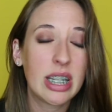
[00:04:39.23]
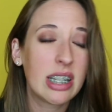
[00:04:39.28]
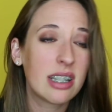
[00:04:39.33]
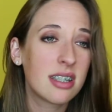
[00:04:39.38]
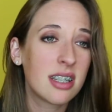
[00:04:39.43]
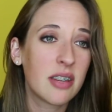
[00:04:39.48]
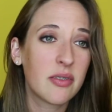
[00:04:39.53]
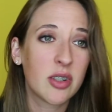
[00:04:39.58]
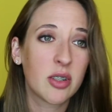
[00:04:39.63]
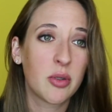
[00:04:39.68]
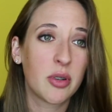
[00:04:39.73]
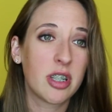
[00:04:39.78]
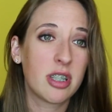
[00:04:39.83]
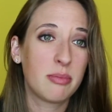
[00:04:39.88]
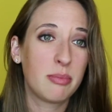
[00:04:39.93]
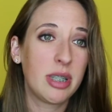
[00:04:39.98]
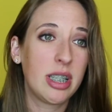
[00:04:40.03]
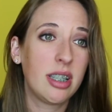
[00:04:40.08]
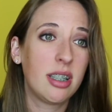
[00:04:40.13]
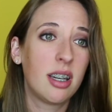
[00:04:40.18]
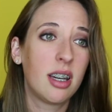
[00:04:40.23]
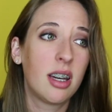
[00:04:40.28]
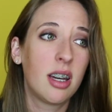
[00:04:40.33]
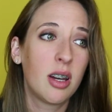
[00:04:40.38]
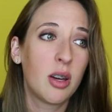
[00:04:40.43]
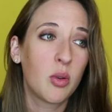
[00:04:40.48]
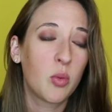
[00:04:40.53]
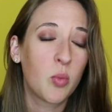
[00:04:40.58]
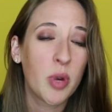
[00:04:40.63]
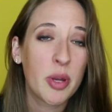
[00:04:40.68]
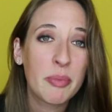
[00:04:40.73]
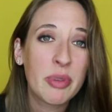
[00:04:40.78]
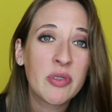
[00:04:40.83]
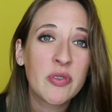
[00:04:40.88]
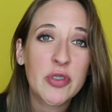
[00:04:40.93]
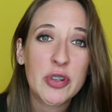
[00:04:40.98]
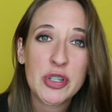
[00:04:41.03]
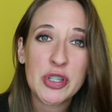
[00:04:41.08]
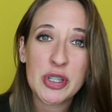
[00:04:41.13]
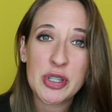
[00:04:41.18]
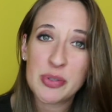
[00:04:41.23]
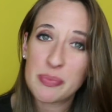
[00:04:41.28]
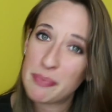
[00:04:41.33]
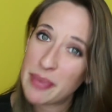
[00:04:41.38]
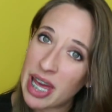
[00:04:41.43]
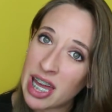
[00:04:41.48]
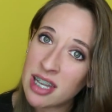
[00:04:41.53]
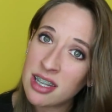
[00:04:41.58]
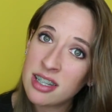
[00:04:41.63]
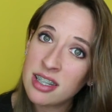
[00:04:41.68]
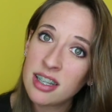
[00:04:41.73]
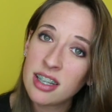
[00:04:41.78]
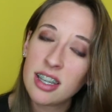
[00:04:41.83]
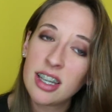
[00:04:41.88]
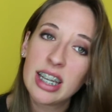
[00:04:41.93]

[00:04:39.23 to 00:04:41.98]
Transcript: It's never going to be women versus men.